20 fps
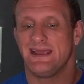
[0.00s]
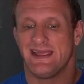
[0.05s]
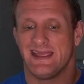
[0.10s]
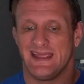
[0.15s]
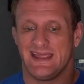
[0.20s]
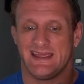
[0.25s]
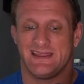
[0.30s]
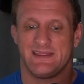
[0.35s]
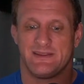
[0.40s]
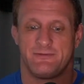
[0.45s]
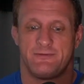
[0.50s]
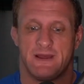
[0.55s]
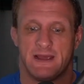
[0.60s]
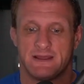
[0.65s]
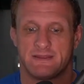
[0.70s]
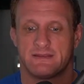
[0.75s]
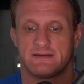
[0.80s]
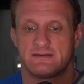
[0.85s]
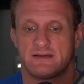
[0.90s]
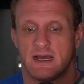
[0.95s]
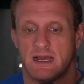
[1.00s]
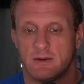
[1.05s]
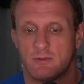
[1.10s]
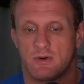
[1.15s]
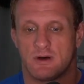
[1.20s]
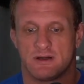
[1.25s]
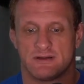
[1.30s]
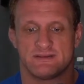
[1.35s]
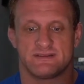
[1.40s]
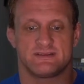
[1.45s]
and the fact that
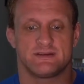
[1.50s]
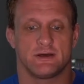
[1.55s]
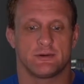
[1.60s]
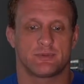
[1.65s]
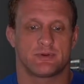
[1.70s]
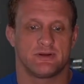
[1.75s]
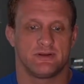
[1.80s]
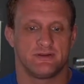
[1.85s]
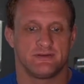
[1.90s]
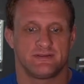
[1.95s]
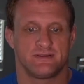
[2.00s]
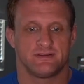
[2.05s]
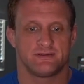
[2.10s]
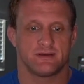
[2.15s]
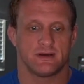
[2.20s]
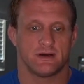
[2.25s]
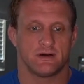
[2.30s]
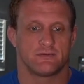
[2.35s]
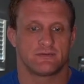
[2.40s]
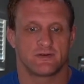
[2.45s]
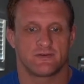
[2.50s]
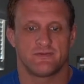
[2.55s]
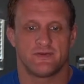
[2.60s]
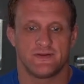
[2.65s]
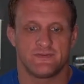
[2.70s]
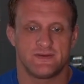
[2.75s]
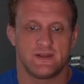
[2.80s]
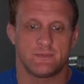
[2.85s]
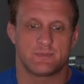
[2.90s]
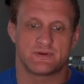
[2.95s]
Taiwan still produces over
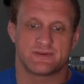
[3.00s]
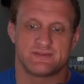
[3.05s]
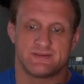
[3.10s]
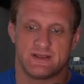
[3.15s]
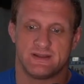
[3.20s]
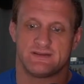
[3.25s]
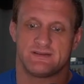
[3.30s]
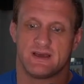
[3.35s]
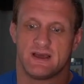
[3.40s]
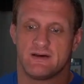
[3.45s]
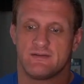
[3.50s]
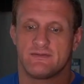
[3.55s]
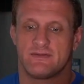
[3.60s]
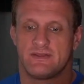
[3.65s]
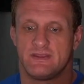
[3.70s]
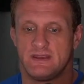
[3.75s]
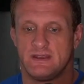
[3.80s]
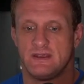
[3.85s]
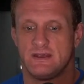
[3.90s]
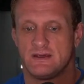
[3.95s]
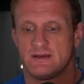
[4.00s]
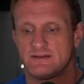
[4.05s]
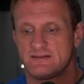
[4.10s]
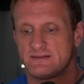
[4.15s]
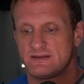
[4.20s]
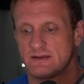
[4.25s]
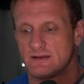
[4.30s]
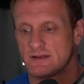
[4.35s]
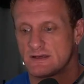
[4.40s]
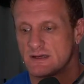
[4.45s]
50% of the
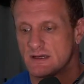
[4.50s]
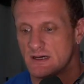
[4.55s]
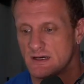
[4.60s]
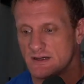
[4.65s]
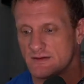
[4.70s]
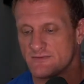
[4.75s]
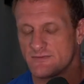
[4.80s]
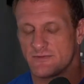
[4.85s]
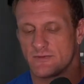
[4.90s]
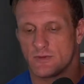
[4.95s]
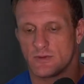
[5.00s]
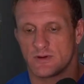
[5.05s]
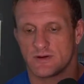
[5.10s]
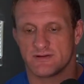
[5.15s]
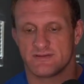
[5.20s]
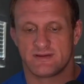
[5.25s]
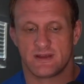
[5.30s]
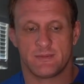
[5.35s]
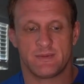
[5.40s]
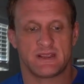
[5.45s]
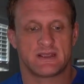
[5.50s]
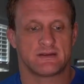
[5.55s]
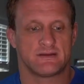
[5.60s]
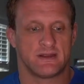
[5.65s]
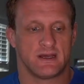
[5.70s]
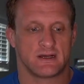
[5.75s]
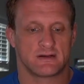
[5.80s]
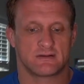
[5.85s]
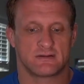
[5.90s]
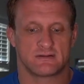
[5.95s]
silicon for
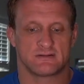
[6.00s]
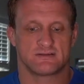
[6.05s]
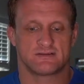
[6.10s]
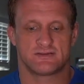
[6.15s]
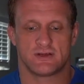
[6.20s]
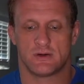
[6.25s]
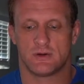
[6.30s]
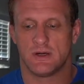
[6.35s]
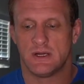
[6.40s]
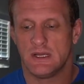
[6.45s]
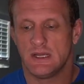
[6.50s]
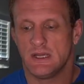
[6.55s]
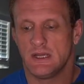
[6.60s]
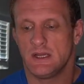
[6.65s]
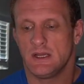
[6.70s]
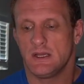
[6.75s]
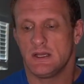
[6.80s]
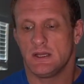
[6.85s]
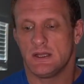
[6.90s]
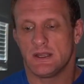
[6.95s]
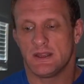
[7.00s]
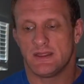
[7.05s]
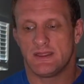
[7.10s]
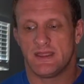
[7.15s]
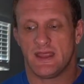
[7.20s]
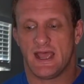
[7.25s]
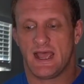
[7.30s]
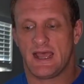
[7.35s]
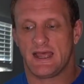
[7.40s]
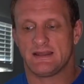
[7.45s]
semiconductors. So
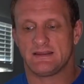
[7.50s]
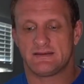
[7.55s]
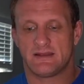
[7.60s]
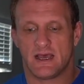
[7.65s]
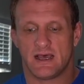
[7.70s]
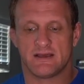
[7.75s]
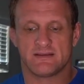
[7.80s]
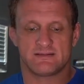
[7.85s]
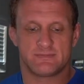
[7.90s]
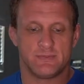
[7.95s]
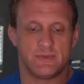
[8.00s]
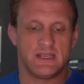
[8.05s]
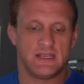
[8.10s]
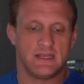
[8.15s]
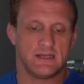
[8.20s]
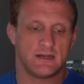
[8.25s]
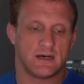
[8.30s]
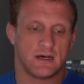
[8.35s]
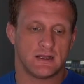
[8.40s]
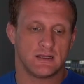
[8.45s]
that does mean a